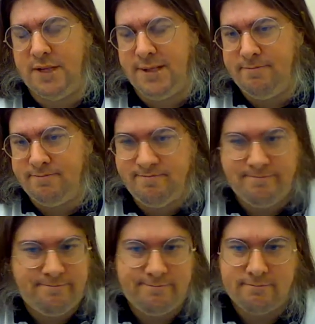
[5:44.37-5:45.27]
but
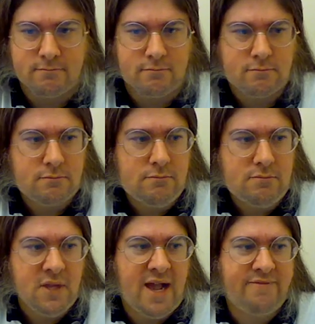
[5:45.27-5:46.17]

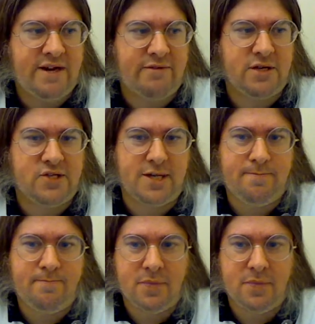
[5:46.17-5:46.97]
I've never used it.